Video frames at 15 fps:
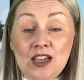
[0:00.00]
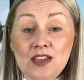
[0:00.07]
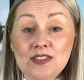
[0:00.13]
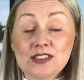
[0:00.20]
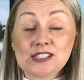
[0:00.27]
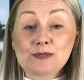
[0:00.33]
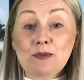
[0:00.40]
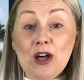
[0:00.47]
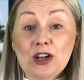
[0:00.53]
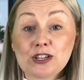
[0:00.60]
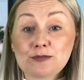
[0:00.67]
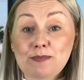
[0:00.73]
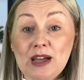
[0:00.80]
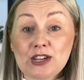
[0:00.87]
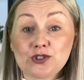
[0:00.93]
The
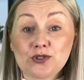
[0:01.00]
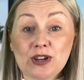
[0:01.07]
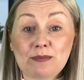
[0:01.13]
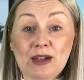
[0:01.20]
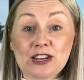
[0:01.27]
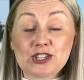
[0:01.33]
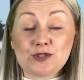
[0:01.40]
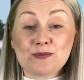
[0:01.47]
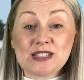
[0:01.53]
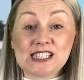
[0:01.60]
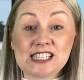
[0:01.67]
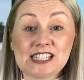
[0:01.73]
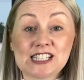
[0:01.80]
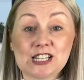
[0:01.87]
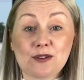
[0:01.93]
smart battery management
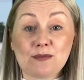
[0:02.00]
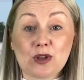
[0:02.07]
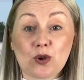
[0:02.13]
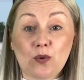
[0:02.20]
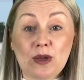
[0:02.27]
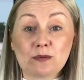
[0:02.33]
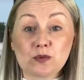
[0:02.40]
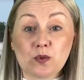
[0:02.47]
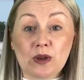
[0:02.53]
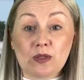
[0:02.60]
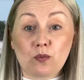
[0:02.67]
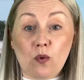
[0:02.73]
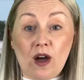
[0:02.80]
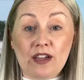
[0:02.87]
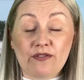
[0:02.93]
system, equipped
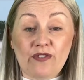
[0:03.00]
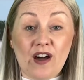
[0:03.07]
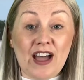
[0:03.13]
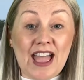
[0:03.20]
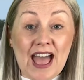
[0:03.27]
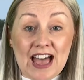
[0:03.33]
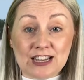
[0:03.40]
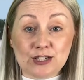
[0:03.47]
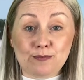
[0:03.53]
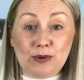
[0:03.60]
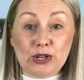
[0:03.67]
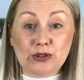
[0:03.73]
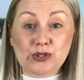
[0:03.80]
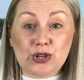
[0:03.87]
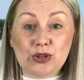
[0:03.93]
with Wi-Fi and
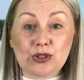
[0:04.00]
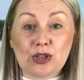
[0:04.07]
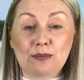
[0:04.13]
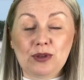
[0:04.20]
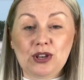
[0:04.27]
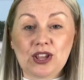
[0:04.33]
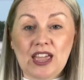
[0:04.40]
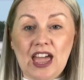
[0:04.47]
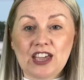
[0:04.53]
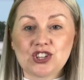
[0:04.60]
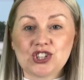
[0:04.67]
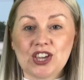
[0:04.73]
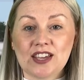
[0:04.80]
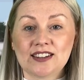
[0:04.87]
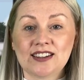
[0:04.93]
Bluetooth
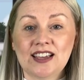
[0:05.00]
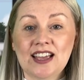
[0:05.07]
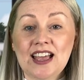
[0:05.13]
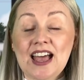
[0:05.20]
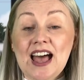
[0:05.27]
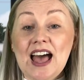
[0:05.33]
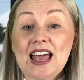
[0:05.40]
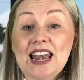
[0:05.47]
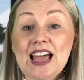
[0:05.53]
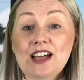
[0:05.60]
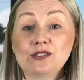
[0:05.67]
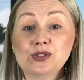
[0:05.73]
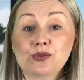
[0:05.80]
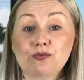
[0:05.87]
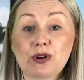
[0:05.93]
communication,
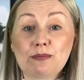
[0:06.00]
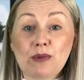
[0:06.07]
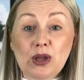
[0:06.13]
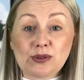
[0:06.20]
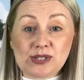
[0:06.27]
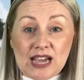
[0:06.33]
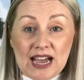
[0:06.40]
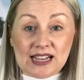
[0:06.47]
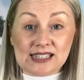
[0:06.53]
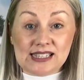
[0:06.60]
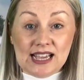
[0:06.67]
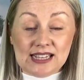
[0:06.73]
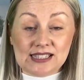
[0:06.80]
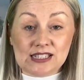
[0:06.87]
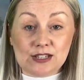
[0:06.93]
allows remote
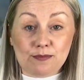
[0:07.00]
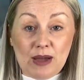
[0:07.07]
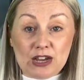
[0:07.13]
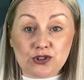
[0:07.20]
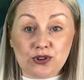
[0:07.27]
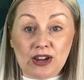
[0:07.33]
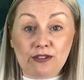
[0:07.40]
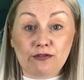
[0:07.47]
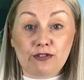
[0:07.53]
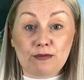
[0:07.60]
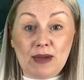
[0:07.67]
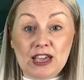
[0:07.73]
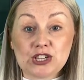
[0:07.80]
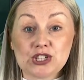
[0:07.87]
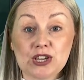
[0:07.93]
access to battery
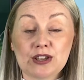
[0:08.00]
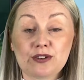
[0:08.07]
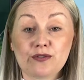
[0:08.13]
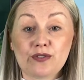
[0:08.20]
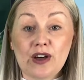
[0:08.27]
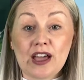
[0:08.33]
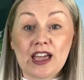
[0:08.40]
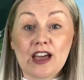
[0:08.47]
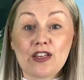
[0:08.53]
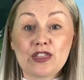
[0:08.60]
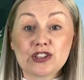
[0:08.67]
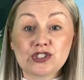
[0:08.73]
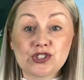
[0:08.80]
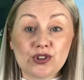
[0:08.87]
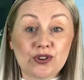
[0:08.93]
information via
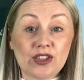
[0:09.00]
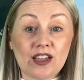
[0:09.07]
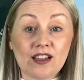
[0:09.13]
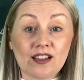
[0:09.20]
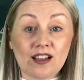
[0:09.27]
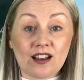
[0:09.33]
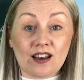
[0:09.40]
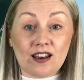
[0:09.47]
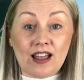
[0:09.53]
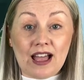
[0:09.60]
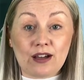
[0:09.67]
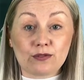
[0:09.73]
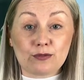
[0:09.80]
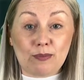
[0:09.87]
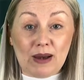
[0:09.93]
the Tuya
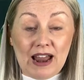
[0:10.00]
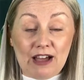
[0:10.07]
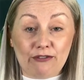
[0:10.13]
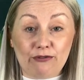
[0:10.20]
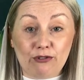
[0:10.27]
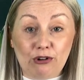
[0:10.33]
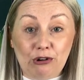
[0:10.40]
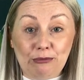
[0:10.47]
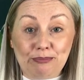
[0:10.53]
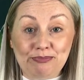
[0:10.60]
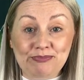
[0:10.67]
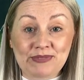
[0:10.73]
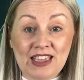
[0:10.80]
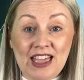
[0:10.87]
cloud platform.